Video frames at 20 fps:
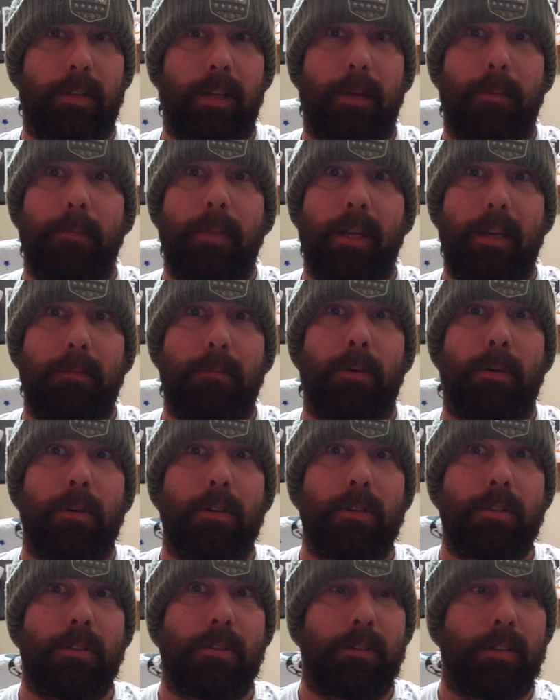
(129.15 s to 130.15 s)
Not me
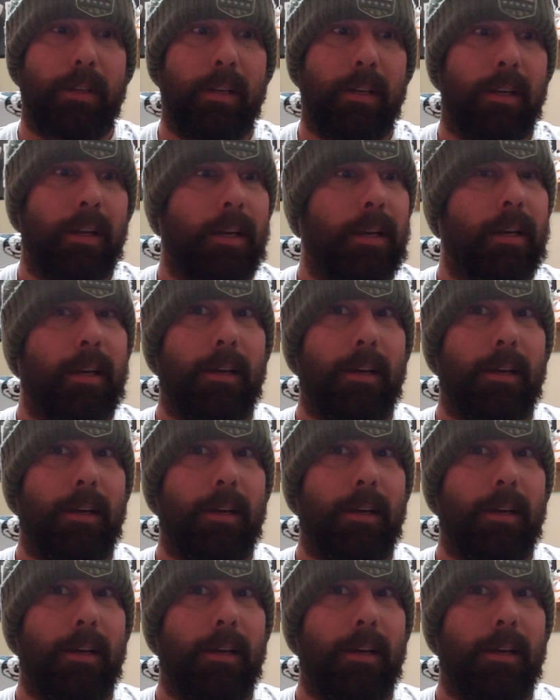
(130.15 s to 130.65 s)
personally,